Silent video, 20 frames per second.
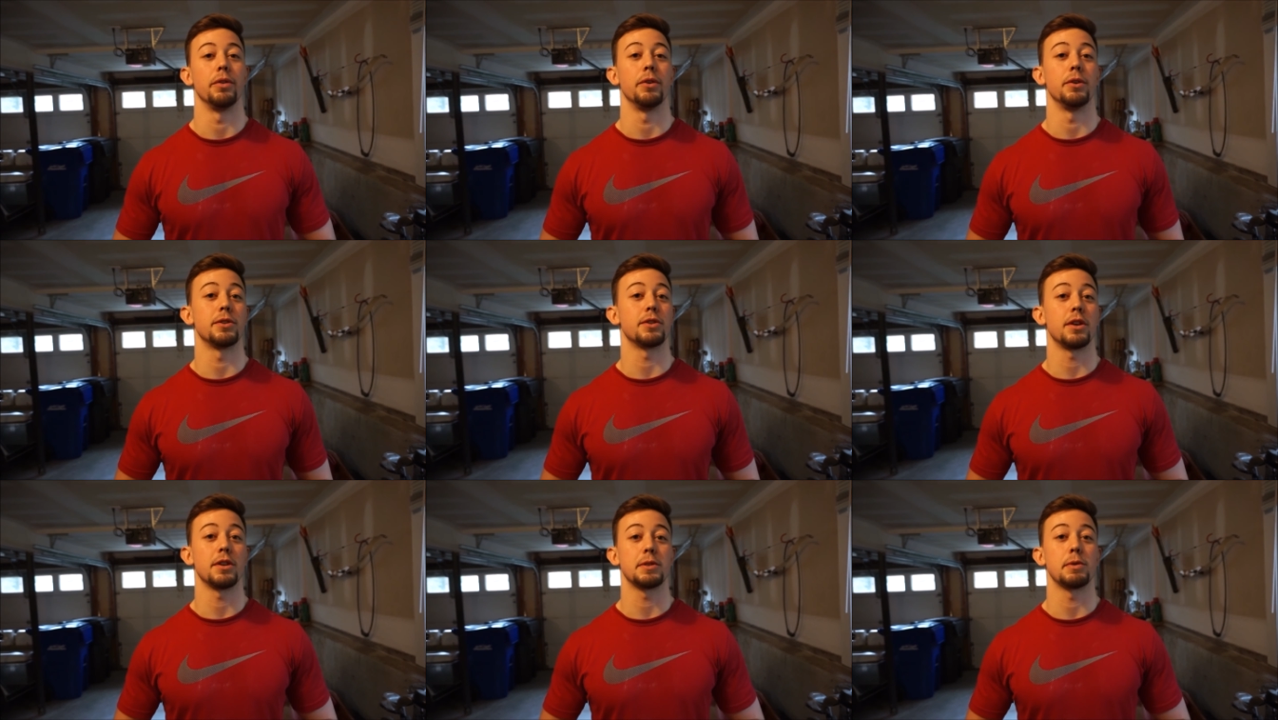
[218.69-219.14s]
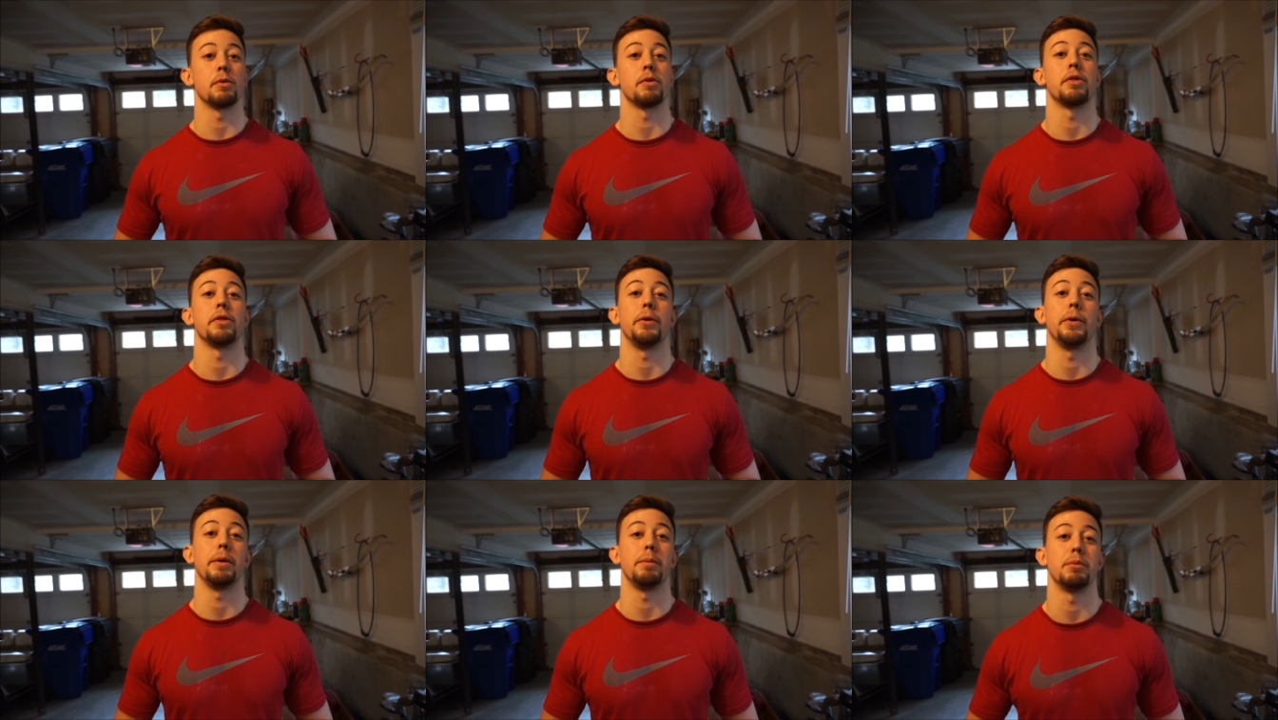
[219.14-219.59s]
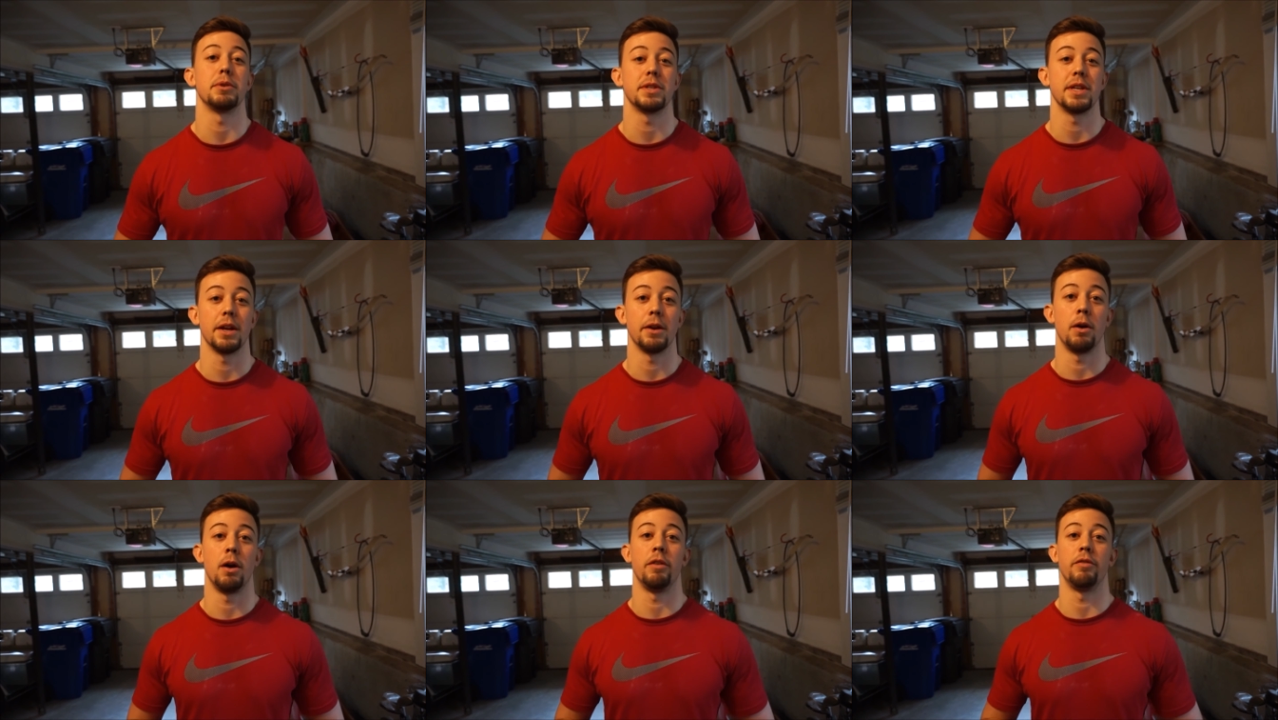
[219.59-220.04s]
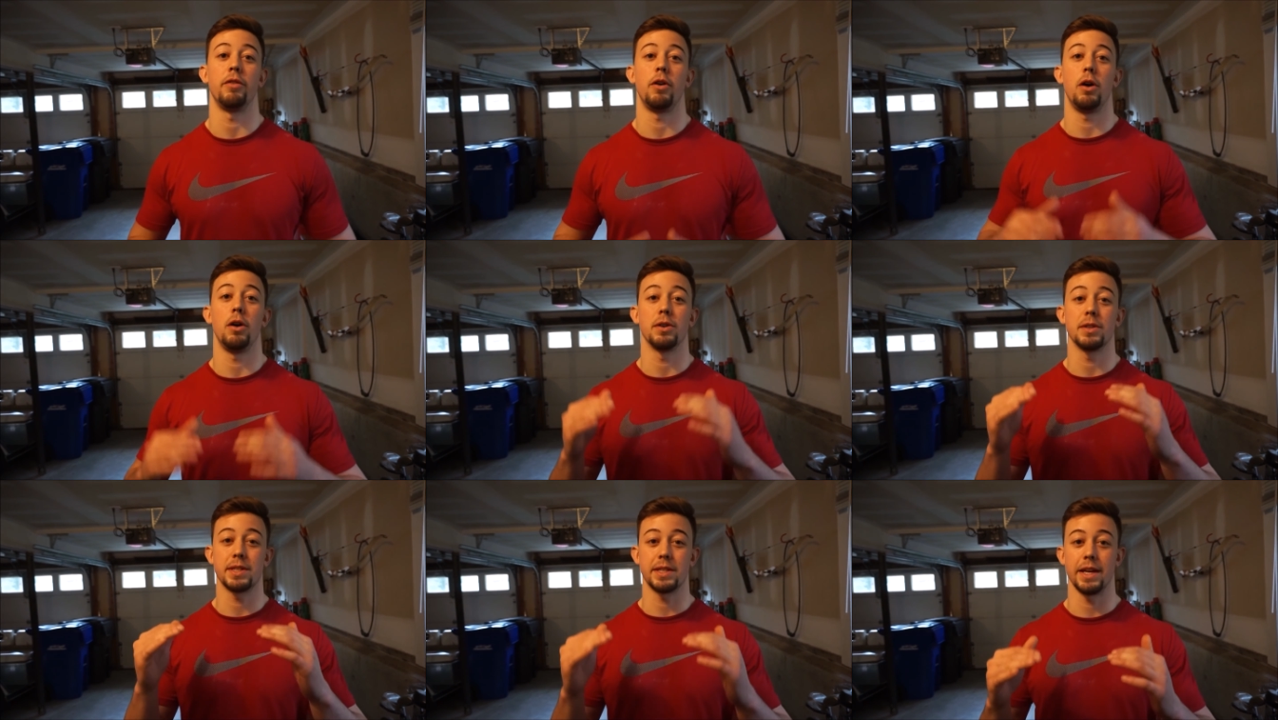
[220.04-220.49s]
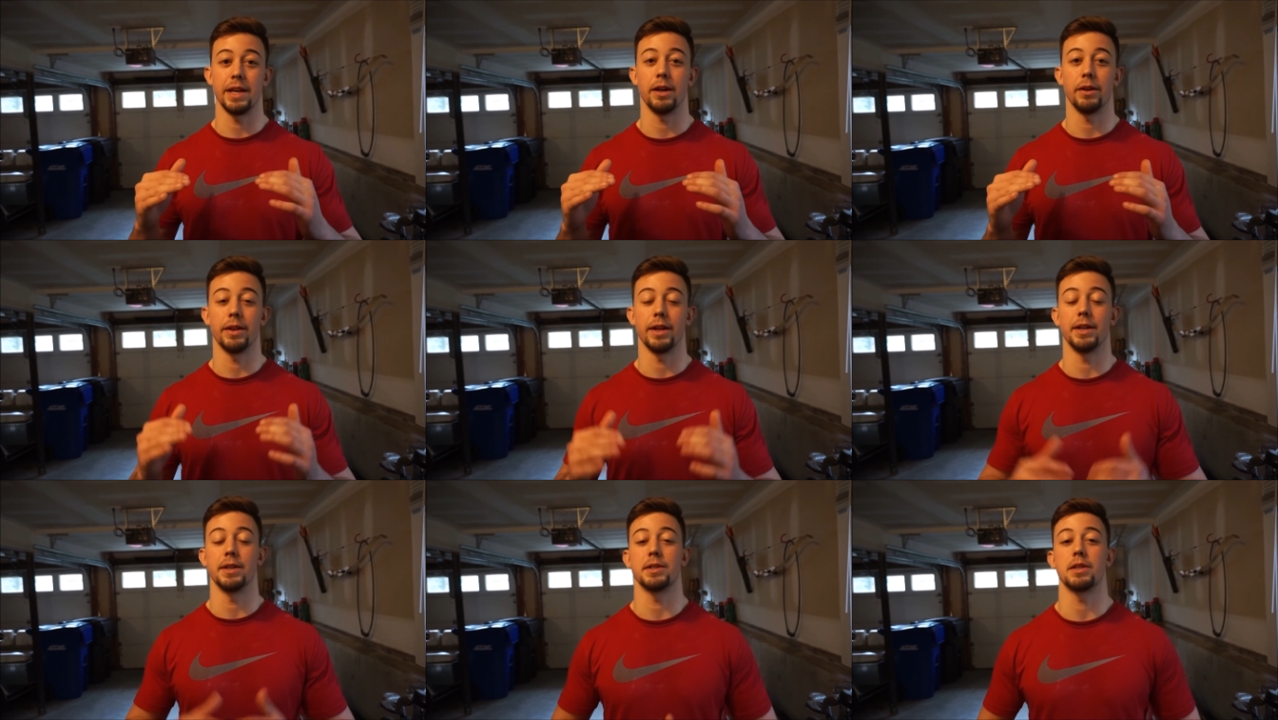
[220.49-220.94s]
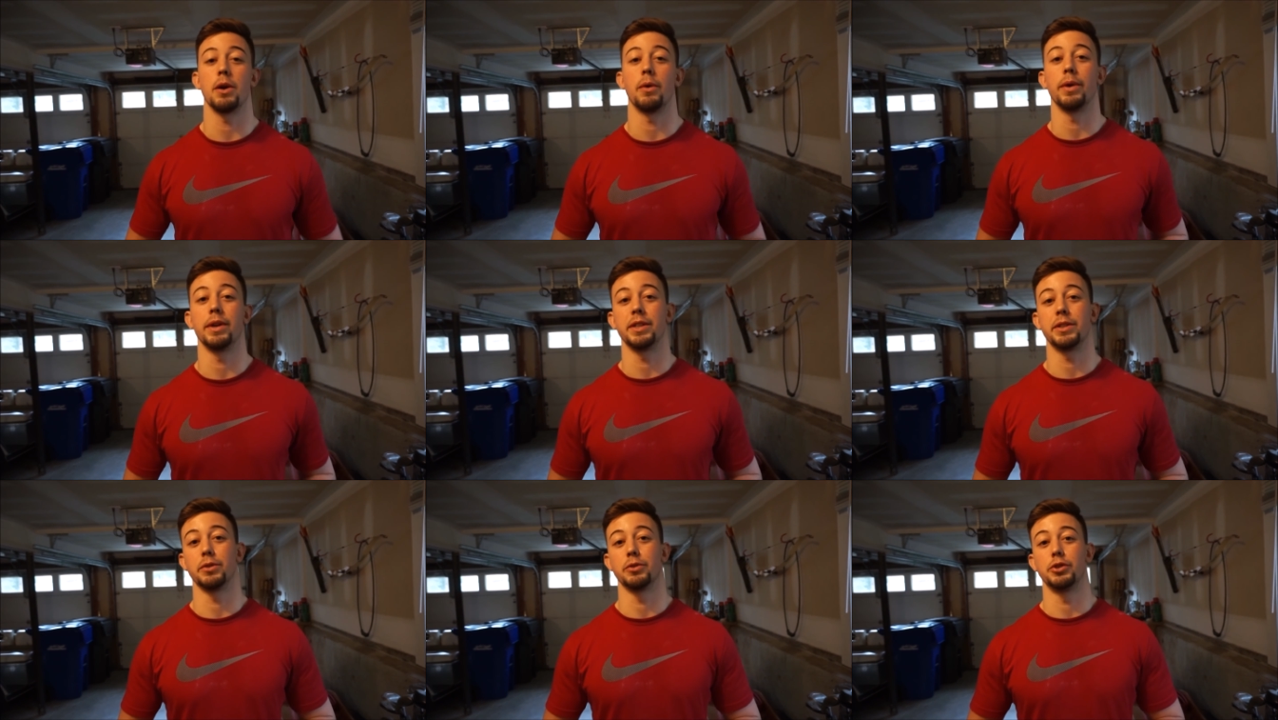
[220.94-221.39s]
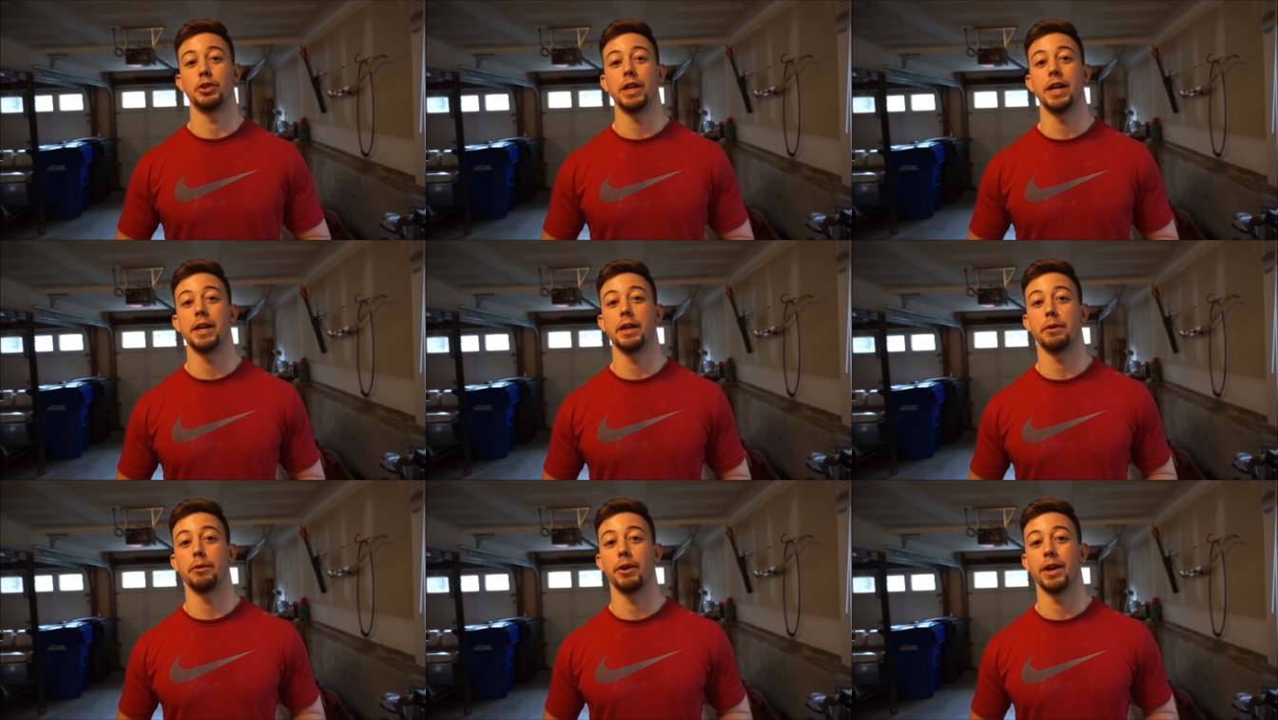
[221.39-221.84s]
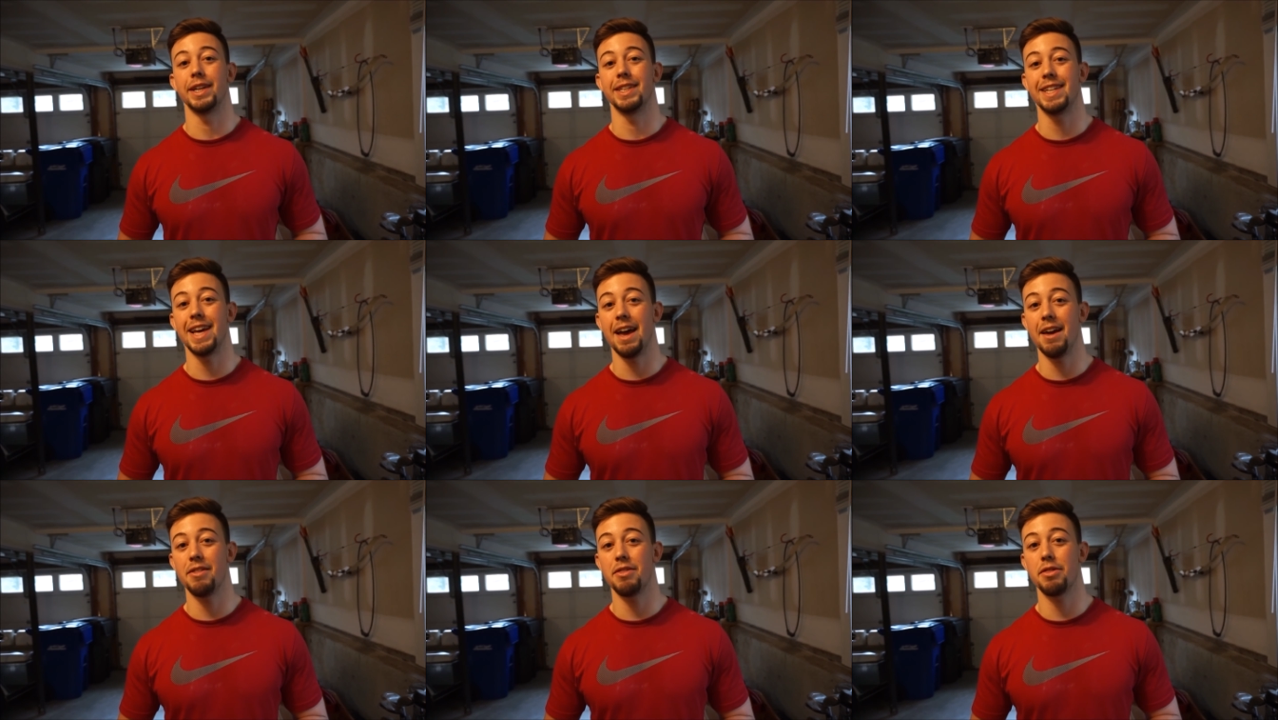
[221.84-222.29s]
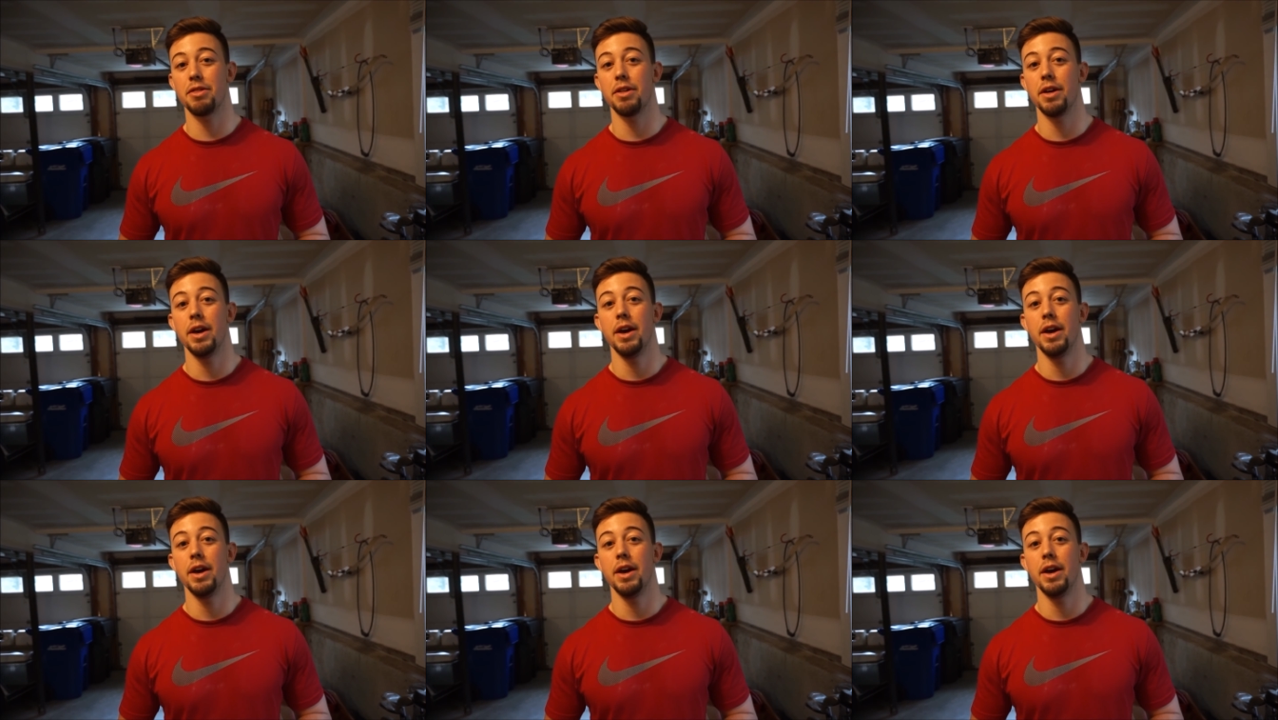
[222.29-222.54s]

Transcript: There's also a thirty percent off all sale that is going until January tenth.